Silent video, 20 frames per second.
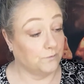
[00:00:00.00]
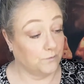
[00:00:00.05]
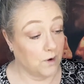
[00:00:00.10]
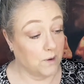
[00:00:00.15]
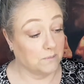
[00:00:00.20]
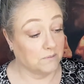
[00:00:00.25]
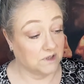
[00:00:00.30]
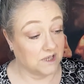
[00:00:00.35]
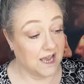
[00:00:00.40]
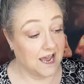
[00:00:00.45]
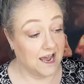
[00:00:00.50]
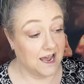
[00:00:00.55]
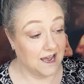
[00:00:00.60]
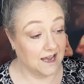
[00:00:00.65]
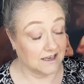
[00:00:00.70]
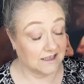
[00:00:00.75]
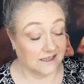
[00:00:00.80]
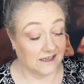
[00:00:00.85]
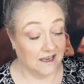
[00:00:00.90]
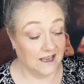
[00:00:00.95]
from
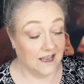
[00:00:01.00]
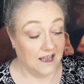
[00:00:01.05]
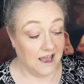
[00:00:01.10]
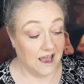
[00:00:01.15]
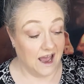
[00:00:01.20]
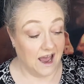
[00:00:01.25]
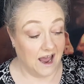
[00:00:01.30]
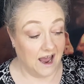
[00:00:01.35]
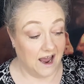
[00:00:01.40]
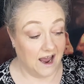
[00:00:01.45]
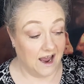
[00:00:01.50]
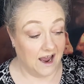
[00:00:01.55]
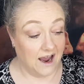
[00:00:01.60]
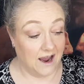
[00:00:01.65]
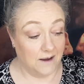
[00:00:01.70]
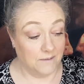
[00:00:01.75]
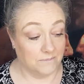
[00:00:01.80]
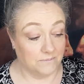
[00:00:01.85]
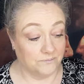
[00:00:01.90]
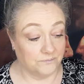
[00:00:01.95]
Tarte.
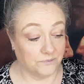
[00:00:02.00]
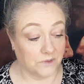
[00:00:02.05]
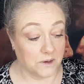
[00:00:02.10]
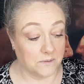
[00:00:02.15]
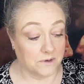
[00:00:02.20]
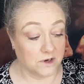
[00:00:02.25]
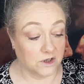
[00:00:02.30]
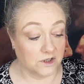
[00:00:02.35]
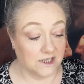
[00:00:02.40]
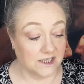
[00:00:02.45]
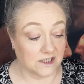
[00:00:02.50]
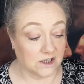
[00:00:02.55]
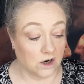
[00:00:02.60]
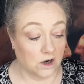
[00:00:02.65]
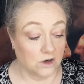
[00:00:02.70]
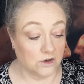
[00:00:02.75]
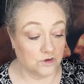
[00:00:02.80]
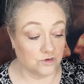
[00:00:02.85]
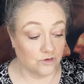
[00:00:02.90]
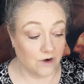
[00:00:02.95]
Because it's
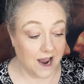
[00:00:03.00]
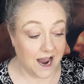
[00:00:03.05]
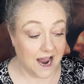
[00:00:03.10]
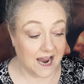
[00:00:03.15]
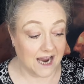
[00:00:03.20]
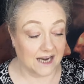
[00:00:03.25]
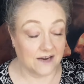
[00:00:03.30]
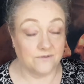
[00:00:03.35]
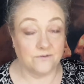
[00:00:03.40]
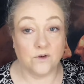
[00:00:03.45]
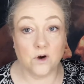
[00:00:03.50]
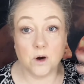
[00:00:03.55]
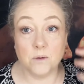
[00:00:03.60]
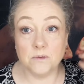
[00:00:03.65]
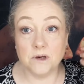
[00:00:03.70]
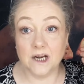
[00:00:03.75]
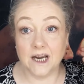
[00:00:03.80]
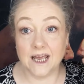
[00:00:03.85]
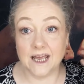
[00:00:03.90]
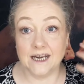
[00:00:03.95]
got a dry
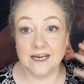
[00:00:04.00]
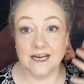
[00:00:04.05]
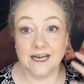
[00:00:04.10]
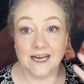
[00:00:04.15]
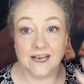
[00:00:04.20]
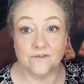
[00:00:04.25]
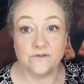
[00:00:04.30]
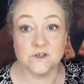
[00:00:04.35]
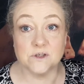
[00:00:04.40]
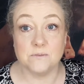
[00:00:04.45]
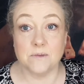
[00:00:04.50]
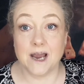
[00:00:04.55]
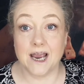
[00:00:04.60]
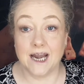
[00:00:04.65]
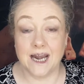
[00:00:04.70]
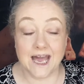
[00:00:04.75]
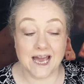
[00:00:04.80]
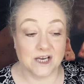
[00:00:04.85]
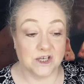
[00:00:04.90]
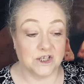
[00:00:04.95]
formula and lifts
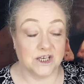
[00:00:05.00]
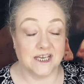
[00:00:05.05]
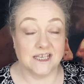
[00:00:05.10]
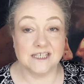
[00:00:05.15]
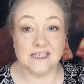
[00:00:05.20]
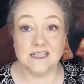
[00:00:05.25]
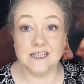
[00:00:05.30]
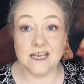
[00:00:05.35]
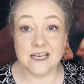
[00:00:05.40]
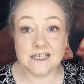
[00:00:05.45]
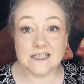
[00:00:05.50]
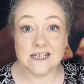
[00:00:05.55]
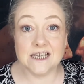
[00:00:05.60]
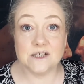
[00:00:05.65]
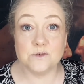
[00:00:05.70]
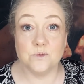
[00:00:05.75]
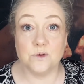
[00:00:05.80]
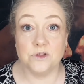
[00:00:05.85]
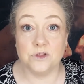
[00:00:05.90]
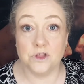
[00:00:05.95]
my lashes. This
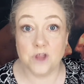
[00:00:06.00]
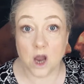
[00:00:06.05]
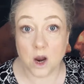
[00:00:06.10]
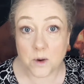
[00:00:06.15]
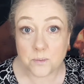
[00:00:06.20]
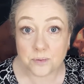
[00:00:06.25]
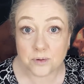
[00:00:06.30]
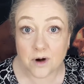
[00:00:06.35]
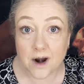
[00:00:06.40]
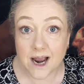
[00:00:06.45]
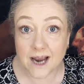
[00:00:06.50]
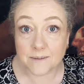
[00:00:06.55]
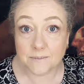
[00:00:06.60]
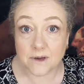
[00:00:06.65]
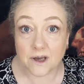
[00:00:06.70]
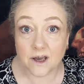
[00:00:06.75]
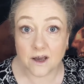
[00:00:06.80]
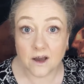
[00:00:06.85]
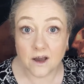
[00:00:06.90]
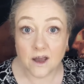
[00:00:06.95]
is with no
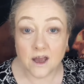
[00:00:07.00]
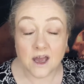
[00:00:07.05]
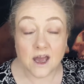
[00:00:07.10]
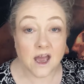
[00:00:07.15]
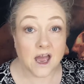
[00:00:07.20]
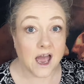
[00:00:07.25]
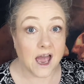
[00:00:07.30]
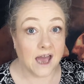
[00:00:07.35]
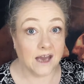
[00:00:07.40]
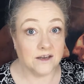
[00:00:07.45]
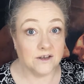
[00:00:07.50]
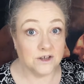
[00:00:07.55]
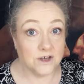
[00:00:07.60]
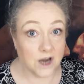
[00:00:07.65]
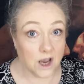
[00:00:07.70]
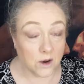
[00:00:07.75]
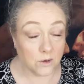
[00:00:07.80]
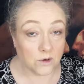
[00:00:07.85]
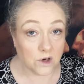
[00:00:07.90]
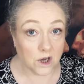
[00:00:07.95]
primer
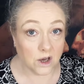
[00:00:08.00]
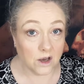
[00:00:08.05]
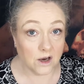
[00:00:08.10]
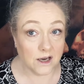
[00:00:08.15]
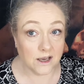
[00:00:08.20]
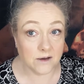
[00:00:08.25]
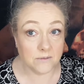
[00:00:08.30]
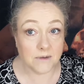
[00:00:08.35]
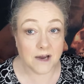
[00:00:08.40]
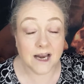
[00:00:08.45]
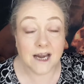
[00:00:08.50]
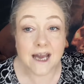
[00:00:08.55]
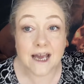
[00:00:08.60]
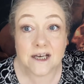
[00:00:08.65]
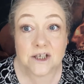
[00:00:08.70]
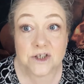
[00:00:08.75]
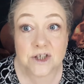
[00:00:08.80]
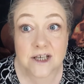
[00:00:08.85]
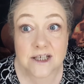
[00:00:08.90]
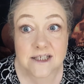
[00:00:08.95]
and no curling of my
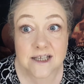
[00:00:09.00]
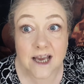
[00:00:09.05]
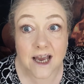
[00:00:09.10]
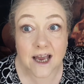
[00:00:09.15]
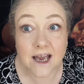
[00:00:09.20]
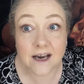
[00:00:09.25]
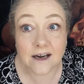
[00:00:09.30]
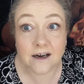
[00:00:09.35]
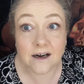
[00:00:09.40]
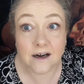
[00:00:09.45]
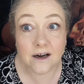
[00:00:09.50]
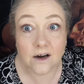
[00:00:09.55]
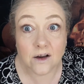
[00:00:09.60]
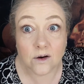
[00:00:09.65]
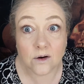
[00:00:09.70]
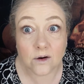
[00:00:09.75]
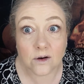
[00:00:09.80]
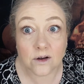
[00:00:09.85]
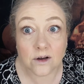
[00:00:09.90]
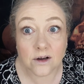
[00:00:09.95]
lashes. And
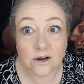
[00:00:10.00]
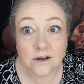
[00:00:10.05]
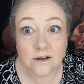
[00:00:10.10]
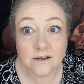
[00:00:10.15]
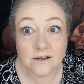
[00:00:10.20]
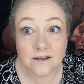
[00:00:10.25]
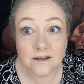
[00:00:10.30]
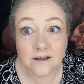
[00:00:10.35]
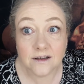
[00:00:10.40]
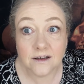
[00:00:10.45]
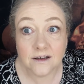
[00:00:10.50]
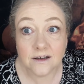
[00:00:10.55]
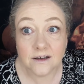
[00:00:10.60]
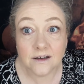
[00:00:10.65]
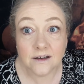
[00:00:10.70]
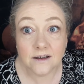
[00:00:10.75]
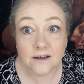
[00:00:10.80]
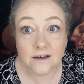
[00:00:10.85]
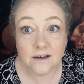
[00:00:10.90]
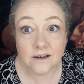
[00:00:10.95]
look,
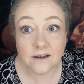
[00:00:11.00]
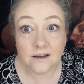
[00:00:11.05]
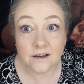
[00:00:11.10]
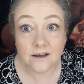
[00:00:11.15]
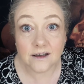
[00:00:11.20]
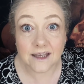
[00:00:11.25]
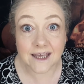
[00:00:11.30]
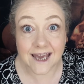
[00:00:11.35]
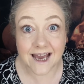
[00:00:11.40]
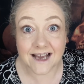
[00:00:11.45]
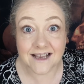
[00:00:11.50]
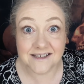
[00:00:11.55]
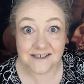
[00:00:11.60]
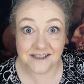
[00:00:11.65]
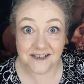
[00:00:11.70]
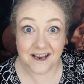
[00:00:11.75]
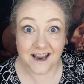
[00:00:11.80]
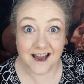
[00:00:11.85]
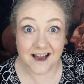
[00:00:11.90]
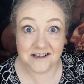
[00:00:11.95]

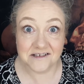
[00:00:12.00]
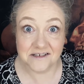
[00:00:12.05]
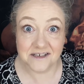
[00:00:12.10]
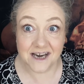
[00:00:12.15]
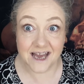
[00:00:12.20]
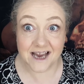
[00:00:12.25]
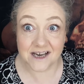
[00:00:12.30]
Cazzy has